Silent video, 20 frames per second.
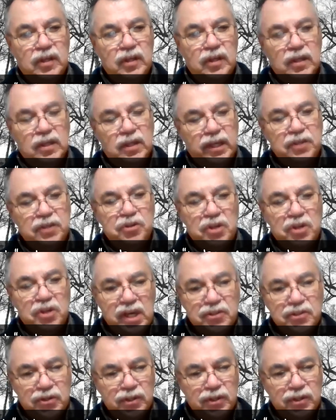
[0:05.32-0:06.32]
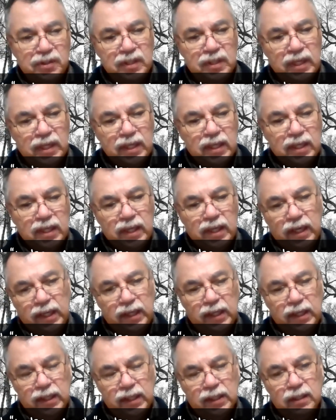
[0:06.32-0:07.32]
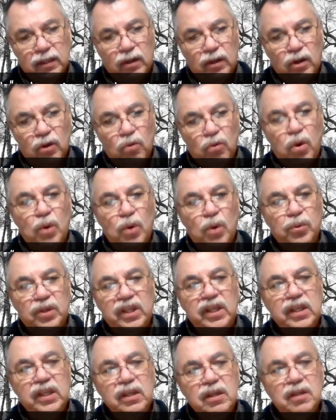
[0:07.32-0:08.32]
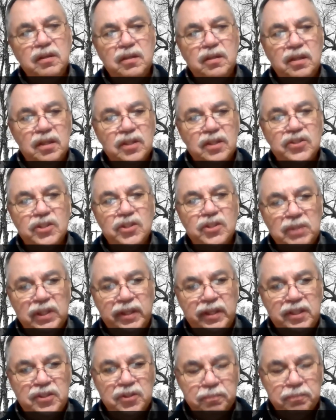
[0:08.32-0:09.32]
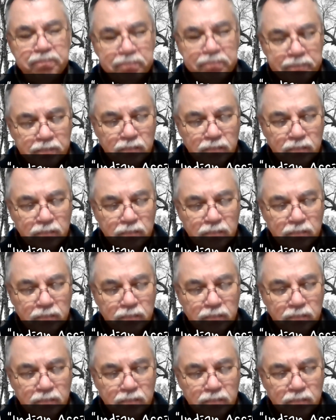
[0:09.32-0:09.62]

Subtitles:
education and, quote, Indian assimilation.